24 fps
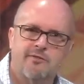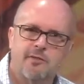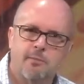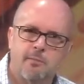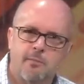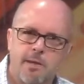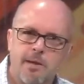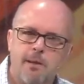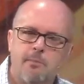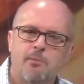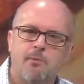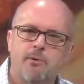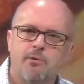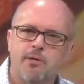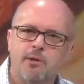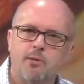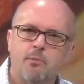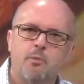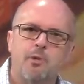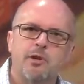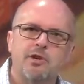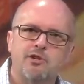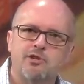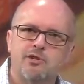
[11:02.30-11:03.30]
of the people
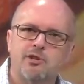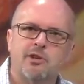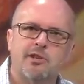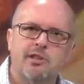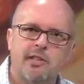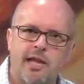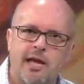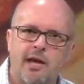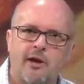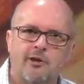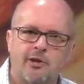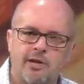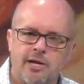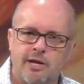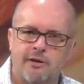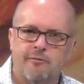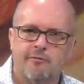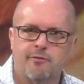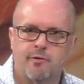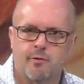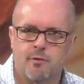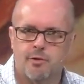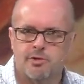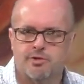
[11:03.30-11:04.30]
that we should allow to
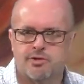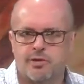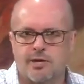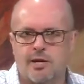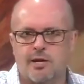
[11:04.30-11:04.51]
influence